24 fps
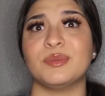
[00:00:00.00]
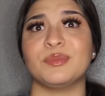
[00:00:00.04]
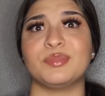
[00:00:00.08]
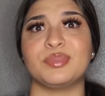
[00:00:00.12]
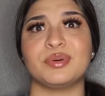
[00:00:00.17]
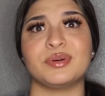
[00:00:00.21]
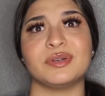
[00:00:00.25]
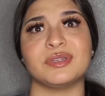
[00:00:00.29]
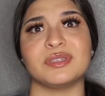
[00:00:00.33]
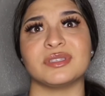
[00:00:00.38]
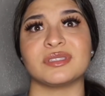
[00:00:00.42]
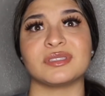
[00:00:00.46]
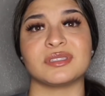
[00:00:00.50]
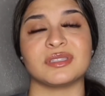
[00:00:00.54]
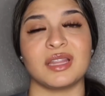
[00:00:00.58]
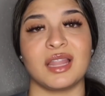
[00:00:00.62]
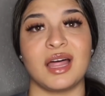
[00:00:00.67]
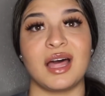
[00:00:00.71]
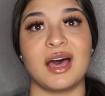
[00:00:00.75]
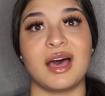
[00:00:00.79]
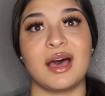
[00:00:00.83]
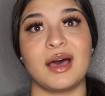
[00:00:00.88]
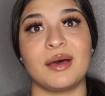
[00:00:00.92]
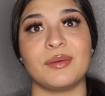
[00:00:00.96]
put
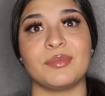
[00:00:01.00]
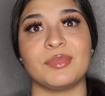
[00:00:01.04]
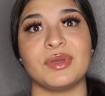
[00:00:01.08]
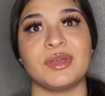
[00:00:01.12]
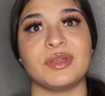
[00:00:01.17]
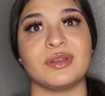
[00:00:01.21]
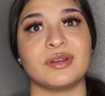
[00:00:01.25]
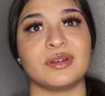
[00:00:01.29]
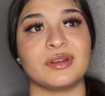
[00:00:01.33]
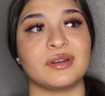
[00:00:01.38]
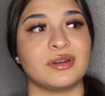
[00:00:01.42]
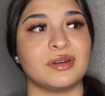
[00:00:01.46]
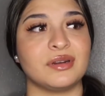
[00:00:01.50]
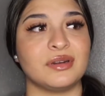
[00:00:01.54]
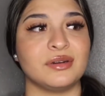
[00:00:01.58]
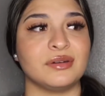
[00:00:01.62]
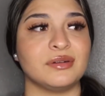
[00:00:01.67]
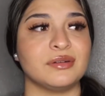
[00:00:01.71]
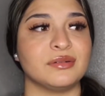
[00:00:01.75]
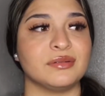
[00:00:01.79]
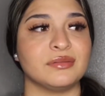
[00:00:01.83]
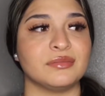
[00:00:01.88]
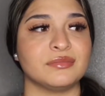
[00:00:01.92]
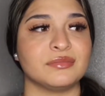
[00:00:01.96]
slime in her
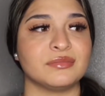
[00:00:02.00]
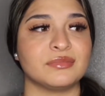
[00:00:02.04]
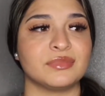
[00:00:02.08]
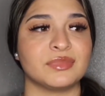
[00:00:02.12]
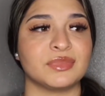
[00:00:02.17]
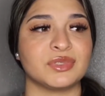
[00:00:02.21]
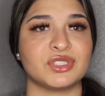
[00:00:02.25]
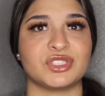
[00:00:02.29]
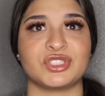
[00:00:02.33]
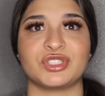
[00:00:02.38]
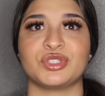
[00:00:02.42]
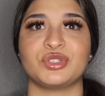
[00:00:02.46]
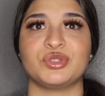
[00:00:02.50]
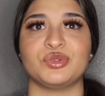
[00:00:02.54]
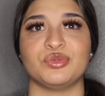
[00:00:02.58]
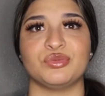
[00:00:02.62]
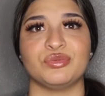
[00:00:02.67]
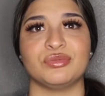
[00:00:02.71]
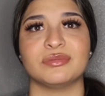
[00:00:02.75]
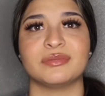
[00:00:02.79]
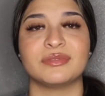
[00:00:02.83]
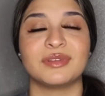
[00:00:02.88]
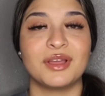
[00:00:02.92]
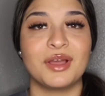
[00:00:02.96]

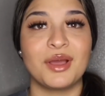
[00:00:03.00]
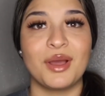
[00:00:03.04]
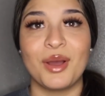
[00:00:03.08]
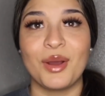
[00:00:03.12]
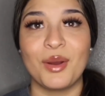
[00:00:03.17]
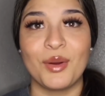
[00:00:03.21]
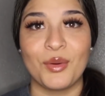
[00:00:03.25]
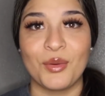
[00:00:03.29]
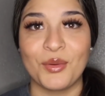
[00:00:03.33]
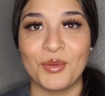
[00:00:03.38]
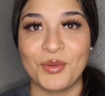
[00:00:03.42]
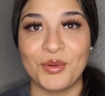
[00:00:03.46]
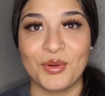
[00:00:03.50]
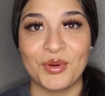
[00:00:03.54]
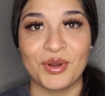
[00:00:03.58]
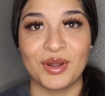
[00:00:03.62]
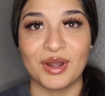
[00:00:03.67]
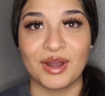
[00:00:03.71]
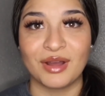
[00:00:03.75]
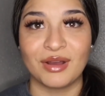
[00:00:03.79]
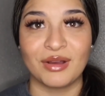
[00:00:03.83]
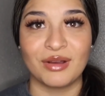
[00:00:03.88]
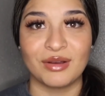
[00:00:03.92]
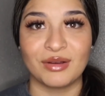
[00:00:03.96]
shoe.
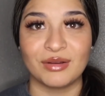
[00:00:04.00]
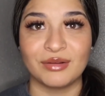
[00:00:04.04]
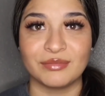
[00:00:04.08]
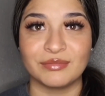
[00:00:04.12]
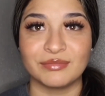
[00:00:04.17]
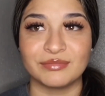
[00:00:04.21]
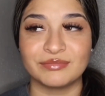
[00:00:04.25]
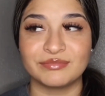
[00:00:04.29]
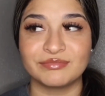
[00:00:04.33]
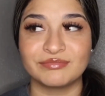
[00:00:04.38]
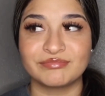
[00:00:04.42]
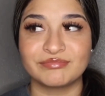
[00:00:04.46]
Or